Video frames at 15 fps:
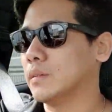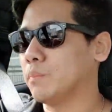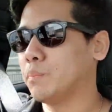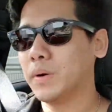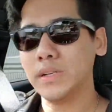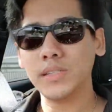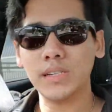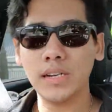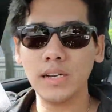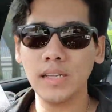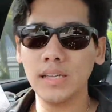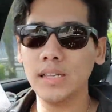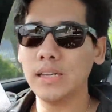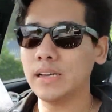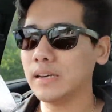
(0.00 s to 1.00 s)

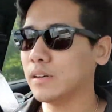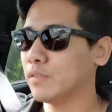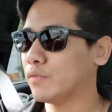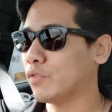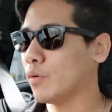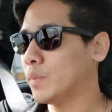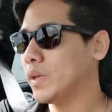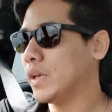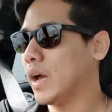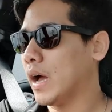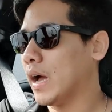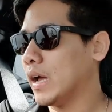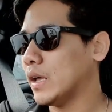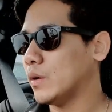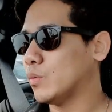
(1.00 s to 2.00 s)
Personally, for me,
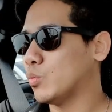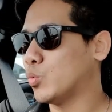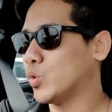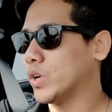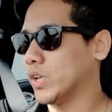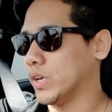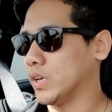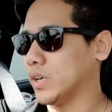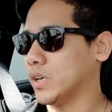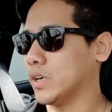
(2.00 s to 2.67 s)
I wouldn't,